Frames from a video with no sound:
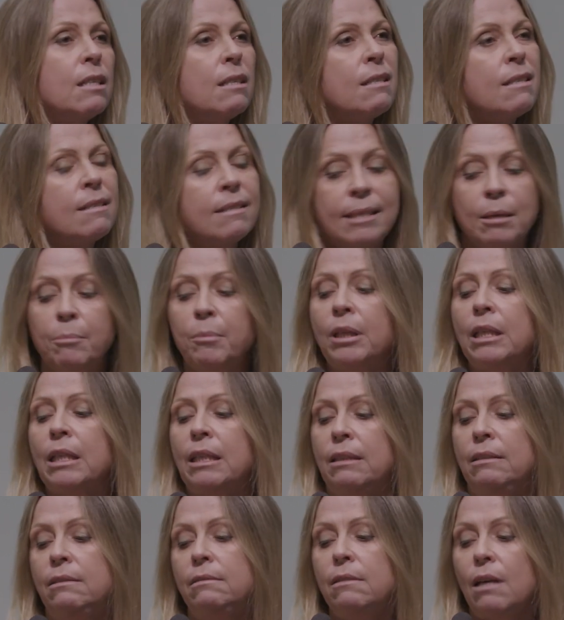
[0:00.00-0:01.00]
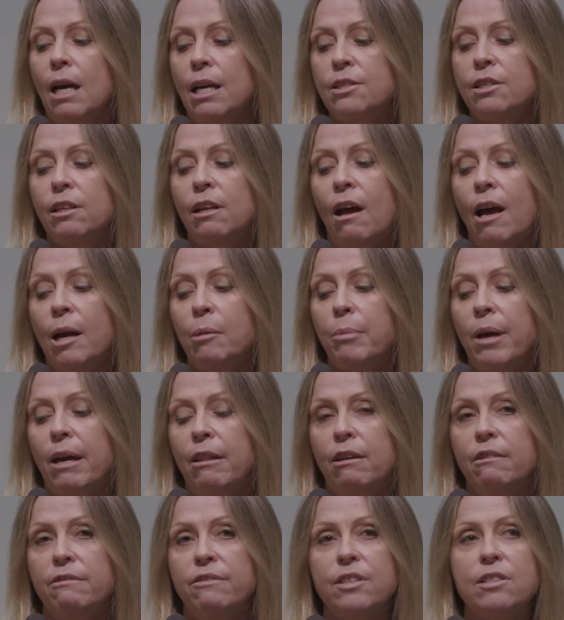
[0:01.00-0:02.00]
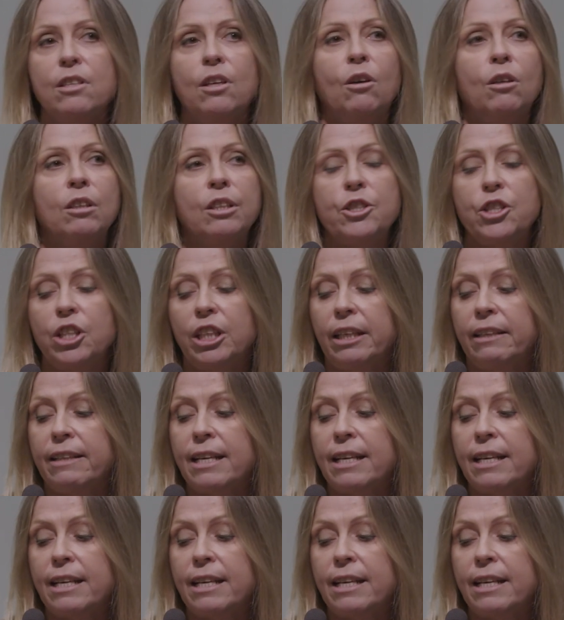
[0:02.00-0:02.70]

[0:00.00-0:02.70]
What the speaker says: similar underlying pathophysiology,